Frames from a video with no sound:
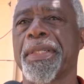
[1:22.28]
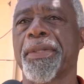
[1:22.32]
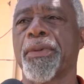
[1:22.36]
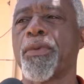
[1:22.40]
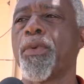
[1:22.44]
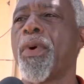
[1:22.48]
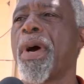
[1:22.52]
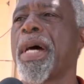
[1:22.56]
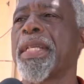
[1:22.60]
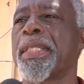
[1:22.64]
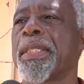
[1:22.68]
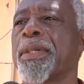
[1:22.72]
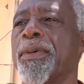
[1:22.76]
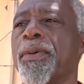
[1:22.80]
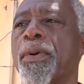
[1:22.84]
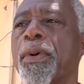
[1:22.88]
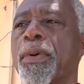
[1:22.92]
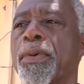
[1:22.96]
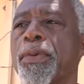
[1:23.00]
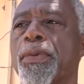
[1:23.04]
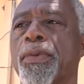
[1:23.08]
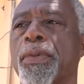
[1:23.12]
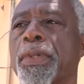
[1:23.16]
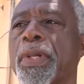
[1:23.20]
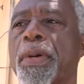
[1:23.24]
who hasn't
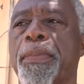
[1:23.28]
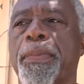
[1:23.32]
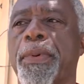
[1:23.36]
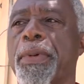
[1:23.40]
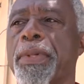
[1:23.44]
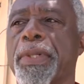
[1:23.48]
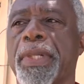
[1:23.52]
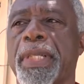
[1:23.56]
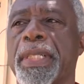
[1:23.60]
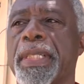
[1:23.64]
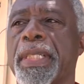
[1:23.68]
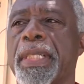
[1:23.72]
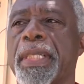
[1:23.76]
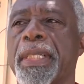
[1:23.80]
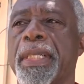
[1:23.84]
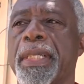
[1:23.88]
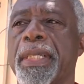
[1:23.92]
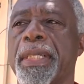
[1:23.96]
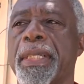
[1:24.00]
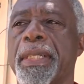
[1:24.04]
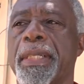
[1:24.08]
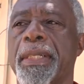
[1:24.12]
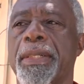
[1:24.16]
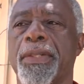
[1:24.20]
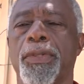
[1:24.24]
gone through the process.
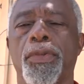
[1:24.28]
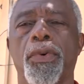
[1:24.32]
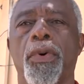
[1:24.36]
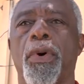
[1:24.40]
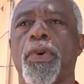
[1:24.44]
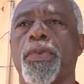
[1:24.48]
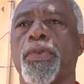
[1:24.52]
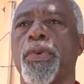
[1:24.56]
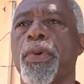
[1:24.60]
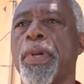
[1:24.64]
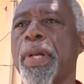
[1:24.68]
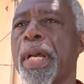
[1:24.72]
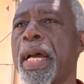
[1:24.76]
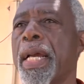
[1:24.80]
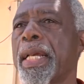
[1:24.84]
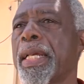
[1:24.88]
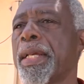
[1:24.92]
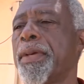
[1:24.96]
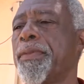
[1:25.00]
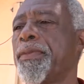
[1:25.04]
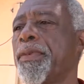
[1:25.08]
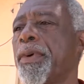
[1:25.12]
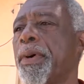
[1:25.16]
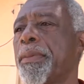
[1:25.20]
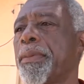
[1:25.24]
So also you can't
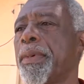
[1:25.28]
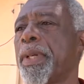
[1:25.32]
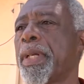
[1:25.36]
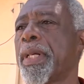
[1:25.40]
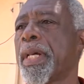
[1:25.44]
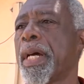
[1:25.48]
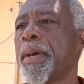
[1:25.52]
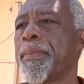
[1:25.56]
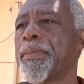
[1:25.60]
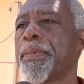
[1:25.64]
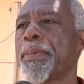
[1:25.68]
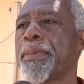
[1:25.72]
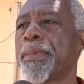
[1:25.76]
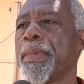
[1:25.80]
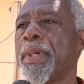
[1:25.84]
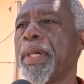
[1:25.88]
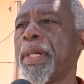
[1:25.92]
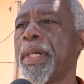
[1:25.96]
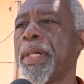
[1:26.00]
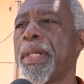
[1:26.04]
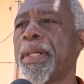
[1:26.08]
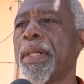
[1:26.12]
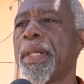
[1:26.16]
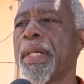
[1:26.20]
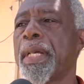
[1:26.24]
give your
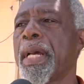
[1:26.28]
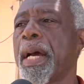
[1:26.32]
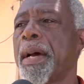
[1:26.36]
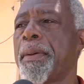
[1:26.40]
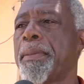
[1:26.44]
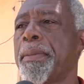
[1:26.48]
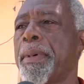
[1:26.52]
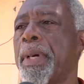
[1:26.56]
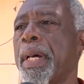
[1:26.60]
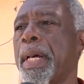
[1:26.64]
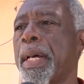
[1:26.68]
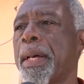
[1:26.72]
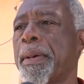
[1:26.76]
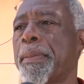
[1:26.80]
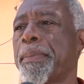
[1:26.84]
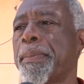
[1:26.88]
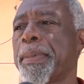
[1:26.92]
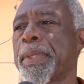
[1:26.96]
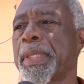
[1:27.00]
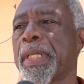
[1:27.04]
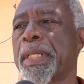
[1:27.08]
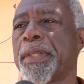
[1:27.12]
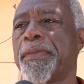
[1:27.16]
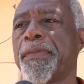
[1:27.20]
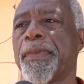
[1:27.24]
legal
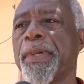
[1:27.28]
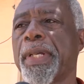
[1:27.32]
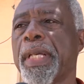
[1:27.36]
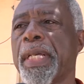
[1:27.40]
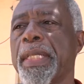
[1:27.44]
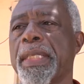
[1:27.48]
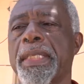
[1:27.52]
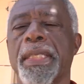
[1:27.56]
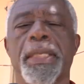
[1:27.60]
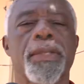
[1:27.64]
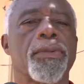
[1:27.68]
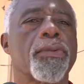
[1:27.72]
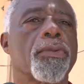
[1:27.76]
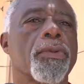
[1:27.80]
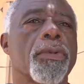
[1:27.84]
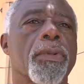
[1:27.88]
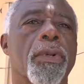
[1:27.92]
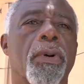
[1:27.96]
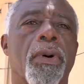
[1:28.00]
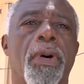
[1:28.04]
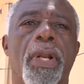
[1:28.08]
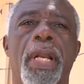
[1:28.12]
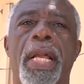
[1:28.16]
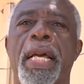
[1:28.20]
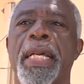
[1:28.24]
certificates to,
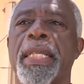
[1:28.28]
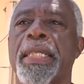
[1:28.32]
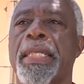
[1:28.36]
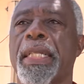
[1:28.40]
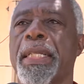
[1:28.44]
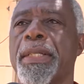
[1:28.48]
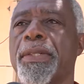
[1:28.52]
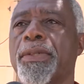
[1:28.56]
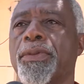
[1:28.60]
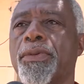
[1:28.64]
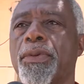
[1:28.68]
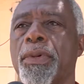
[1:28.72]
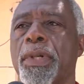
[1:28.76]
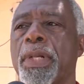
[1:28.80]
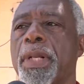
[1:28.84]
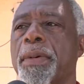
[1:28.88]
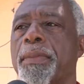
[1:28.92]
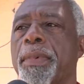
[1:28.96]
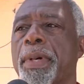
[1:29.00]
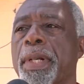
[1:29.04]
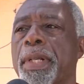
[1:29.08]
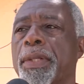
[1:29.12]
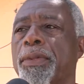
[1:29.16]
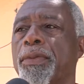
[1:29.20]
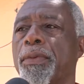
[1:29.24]
or license to
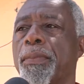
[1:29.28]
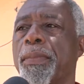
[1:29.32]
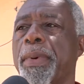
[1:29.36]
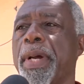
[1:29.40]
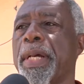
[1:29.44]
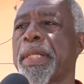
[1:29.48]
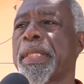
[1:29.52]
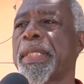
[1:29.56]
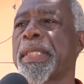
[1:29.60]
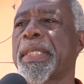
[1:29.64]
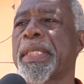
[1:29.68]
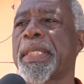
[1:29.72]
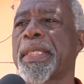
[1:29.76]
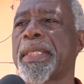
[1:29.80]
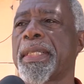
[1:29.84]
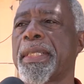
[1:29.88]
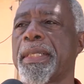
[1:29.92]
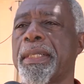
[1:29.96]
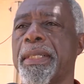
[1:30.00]
anybody to practice.